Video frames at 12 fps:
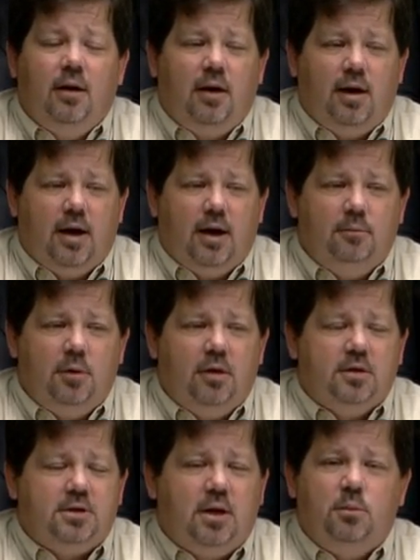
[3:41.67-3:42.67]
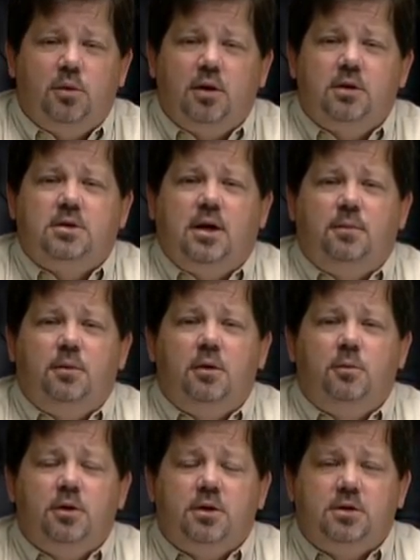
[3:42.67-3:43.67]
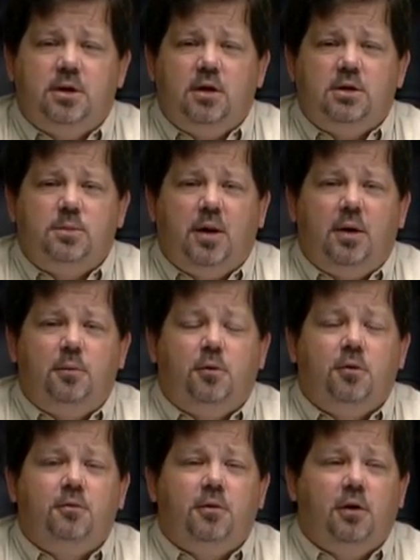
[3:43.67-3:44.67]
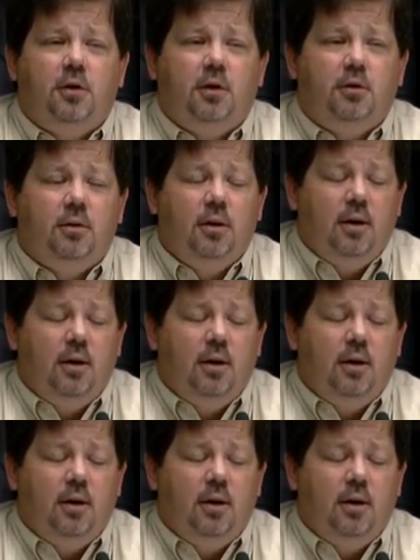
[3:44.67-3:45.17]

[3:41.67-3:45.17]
um, and the same thing is happening with the city's bond portfolio.